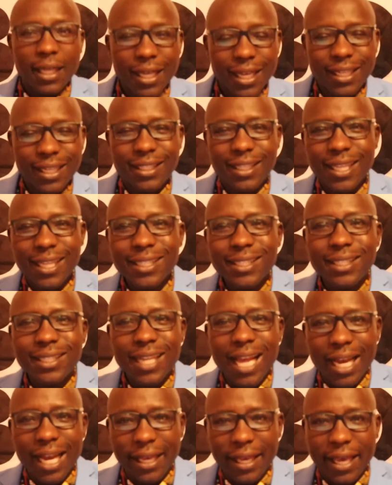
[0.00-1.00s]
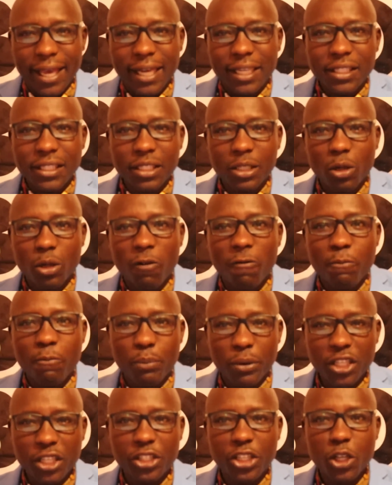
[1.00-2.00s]
Is this a case of
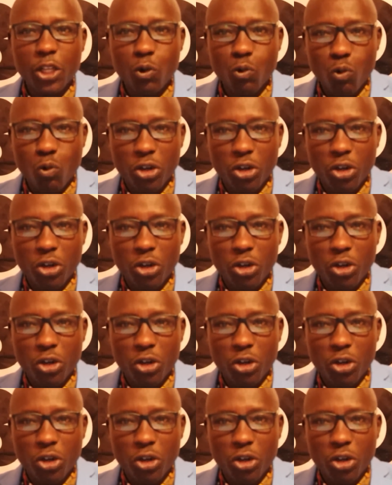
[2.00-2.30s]
preaching